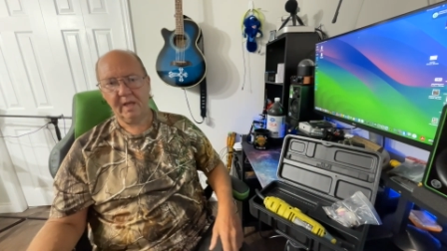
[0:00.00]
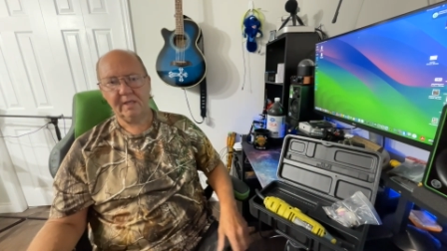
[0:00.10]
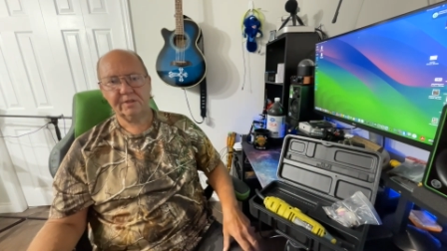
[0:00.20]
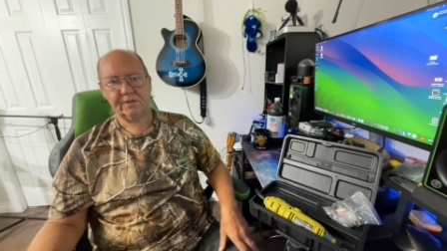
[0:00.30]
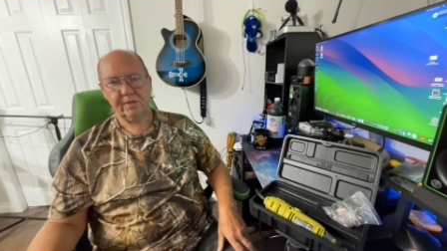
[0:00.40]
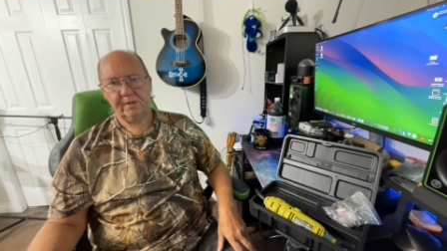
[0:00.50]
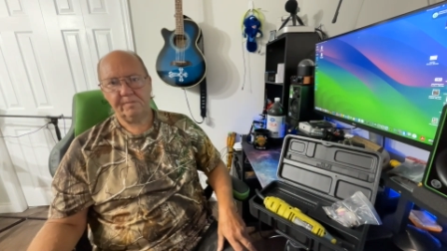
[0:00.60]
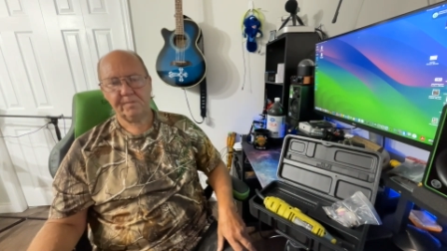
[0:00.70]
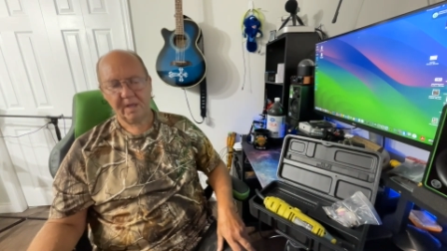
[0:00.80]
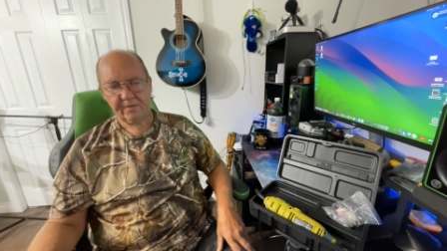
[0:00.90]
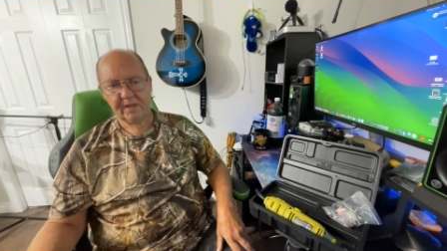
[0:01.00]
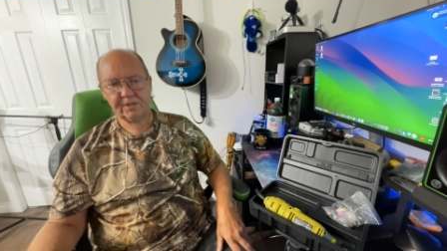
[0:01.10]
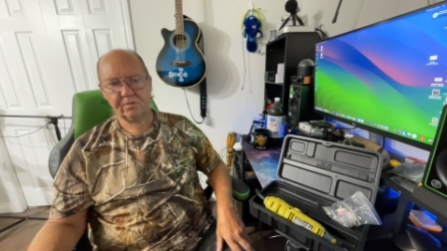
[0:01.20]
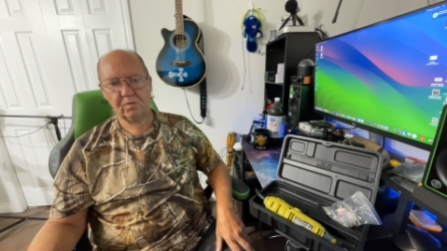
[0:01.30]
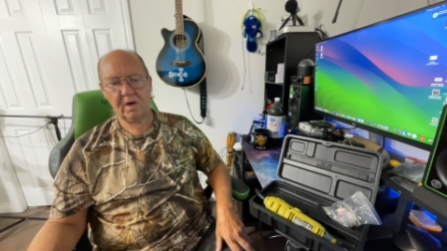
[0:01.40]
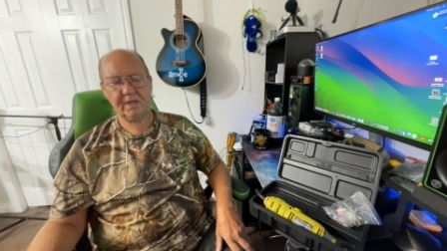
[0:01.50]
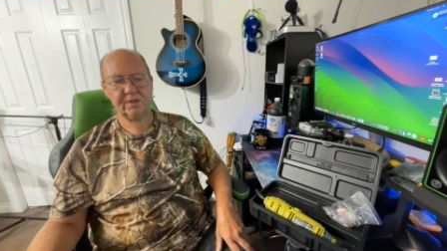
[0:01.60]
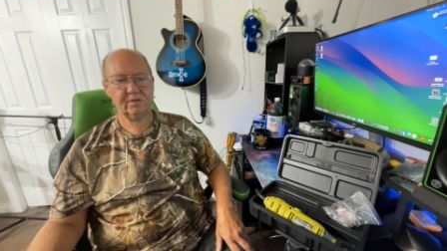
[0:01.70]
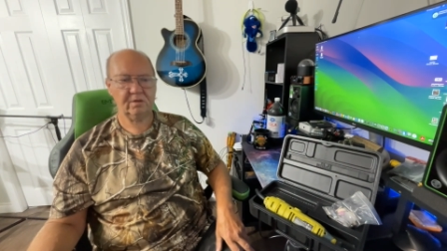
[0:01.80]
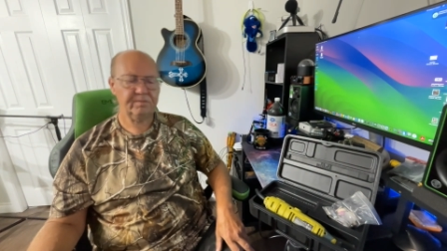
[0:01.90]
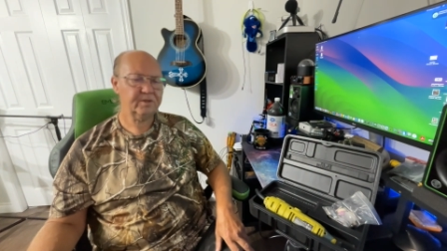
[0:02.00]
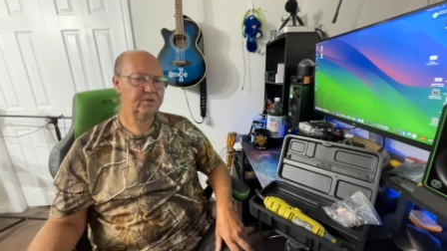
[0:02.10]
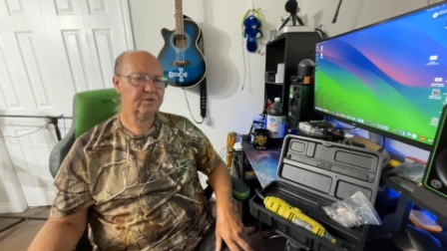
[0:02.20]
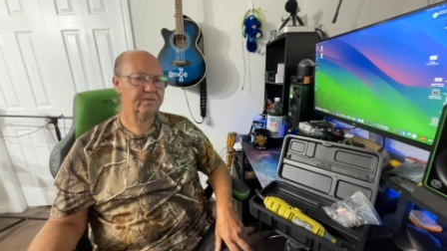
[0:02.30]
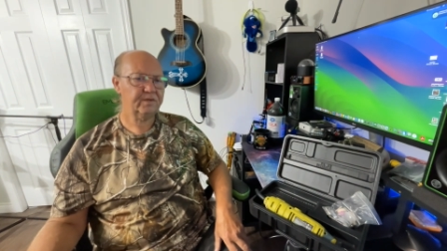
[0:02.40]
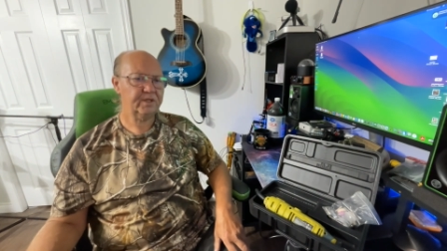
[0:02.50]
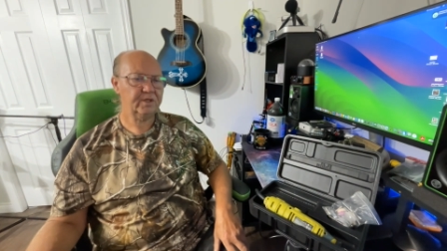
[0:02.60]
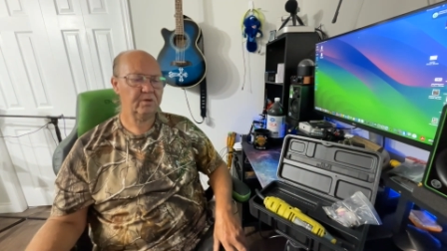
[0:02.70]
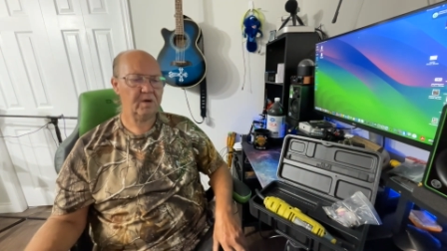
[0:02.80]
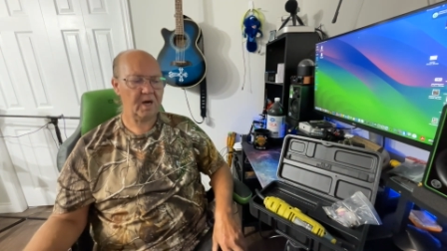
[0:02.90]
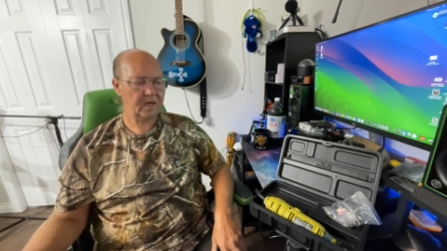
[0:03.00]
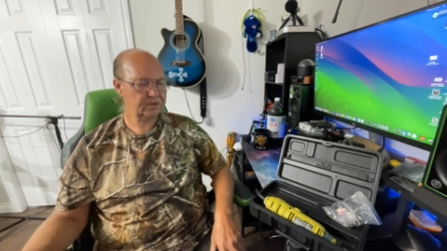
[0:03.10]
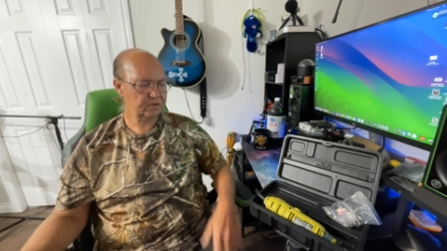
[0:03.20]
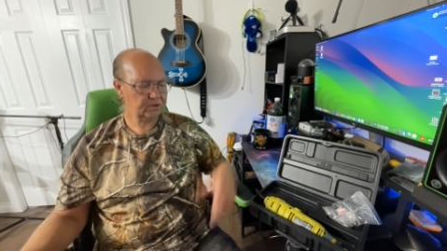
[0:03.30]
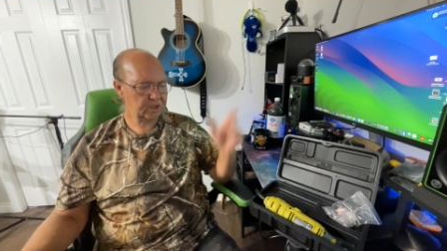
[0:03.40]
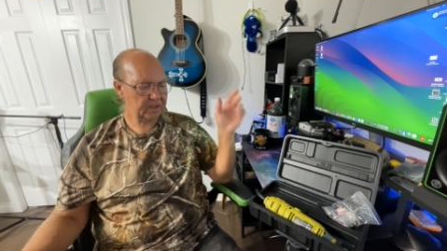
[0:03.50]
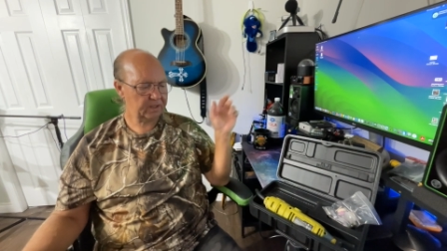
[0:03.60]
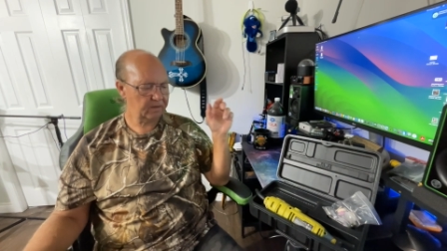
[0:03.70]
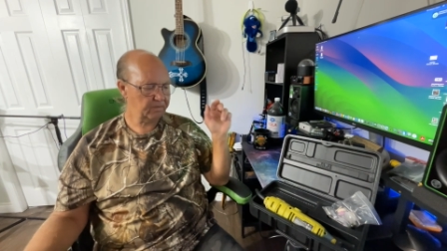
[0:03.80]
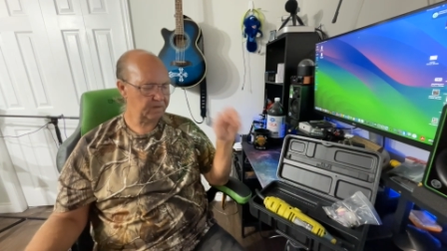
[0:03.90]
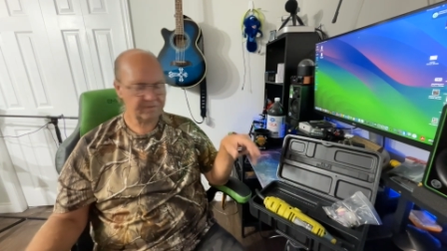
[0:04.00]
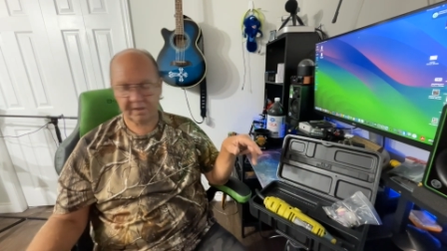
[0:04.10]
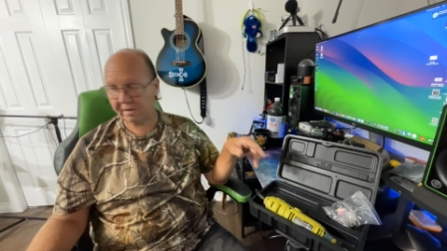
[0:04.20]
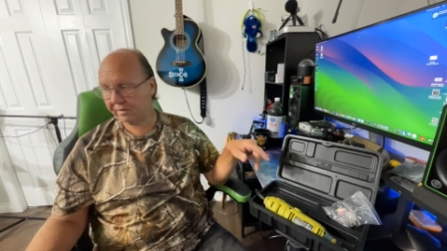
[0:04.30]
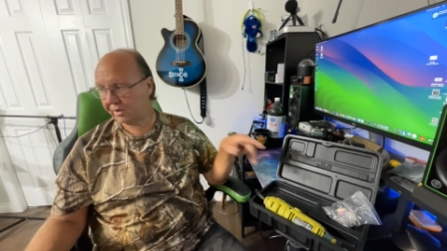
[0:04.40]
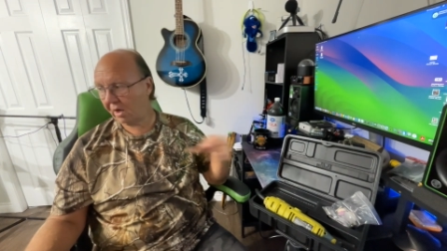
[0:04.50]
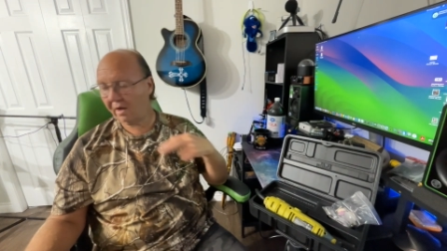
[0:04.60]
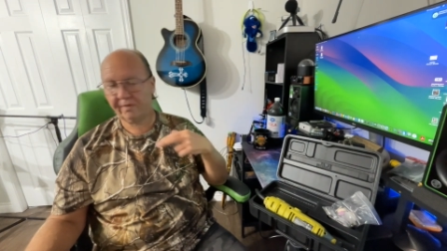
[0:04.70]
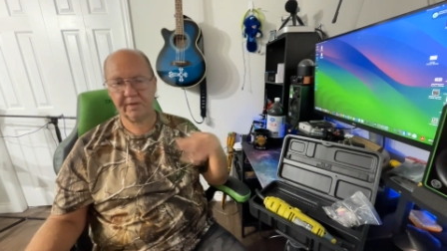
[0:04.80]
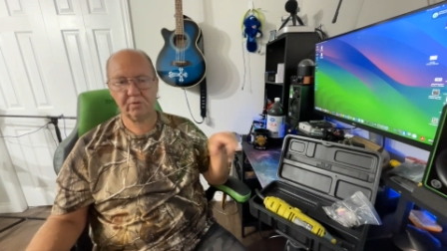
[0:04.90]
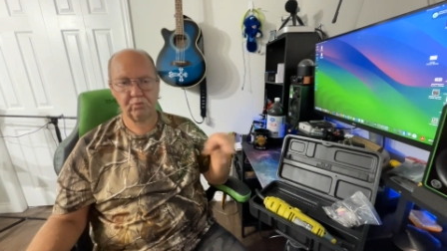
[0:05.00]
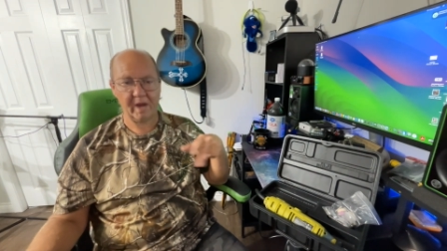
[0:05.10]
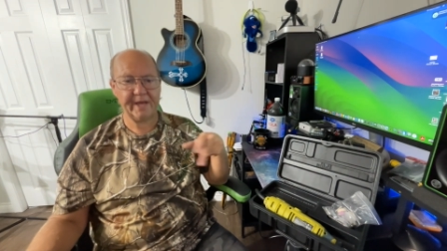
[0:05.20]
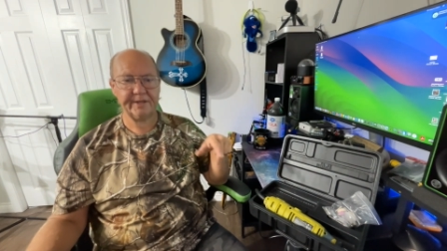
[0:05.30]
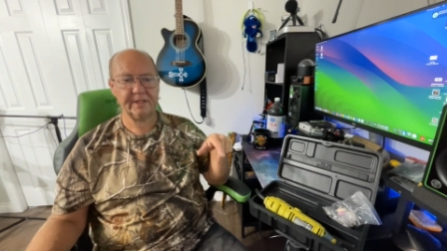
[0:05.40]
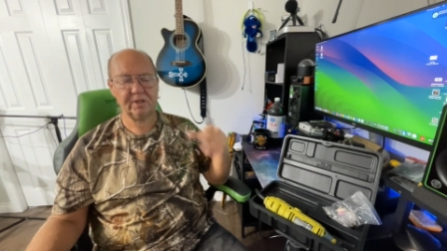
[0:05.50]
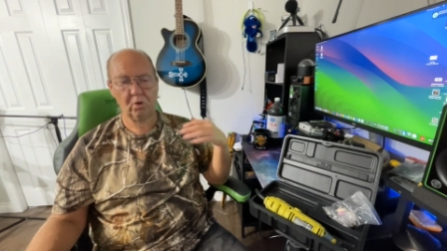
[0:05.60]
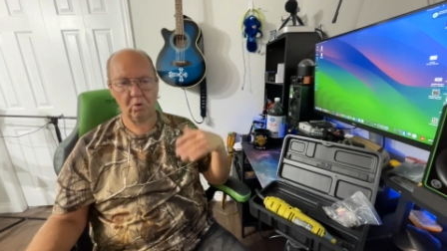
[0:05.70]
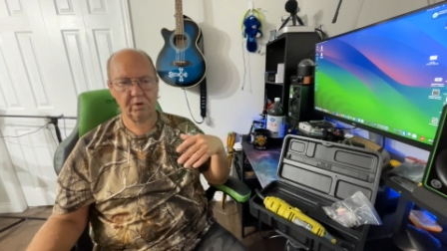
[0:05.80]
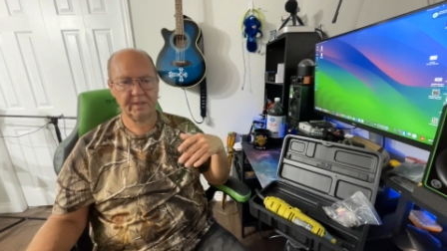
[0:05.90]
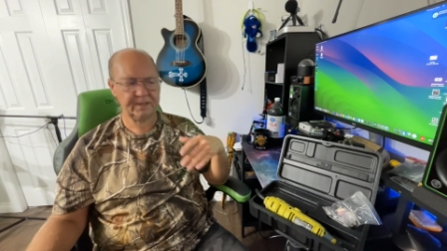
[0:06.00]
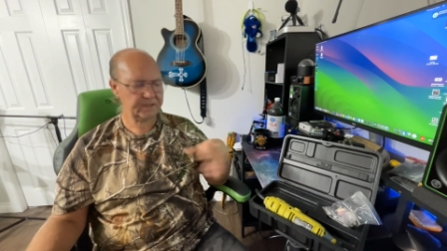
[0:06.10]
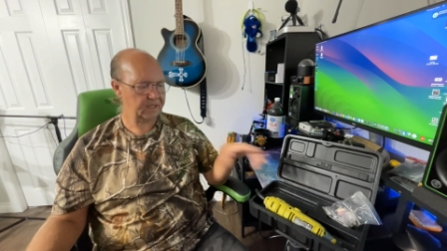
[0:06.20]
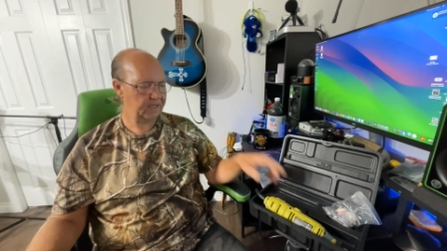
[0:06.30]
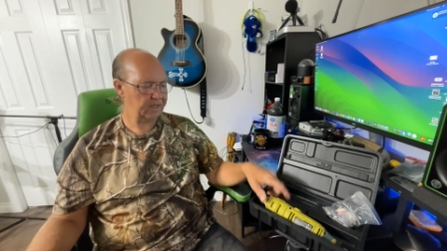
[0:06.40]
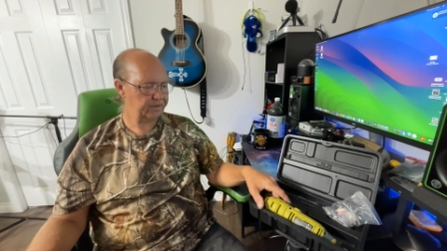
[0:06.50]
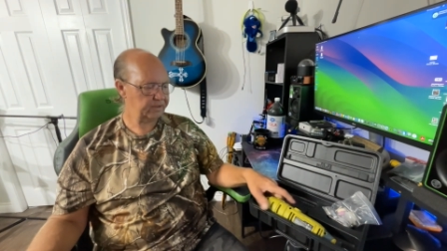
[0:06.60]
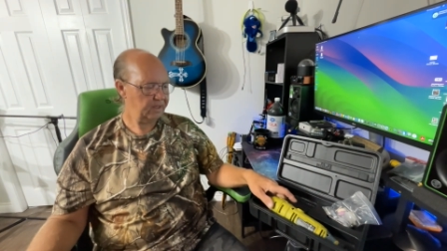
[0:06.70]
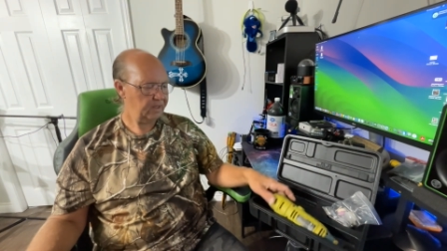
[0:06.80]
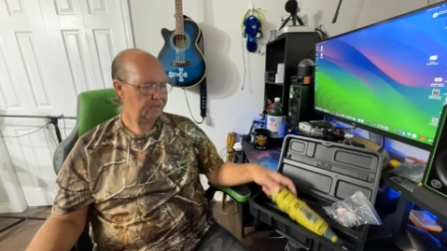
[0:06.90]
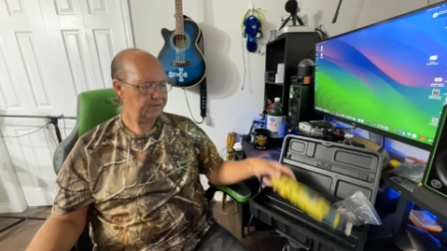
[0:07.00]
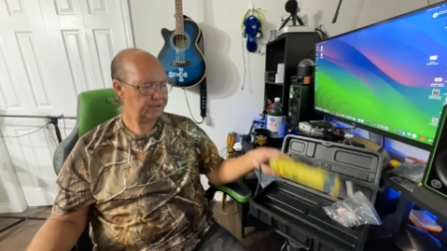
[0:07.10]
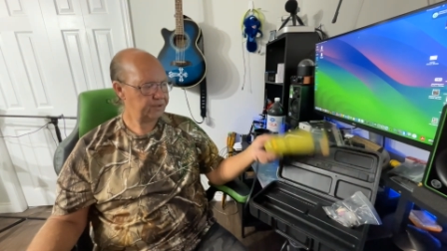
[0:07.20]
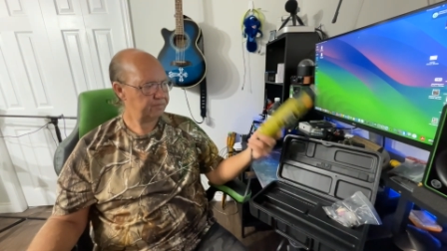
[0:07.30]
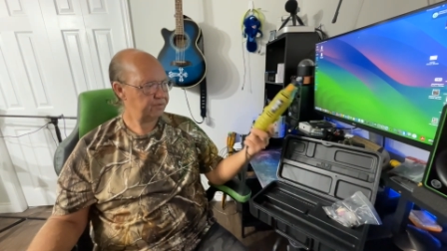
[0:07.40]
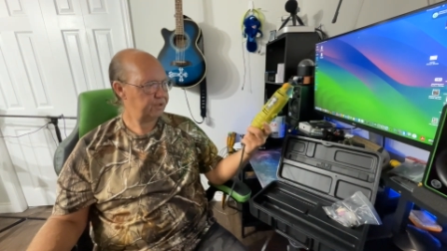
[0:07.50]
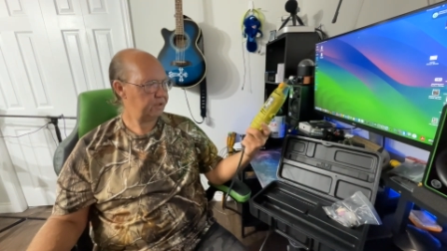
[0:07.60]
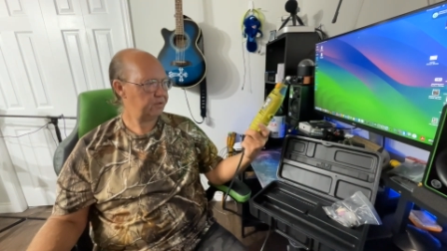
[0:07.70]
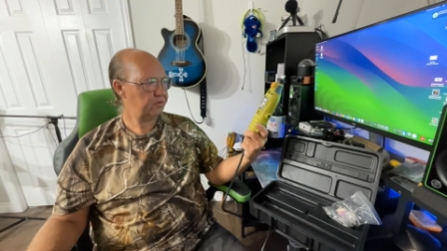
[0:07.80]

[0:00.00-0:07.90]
So, thanks for watching. Hope you enjoyed the video. Do check out my videos on the Radley cordless and this particular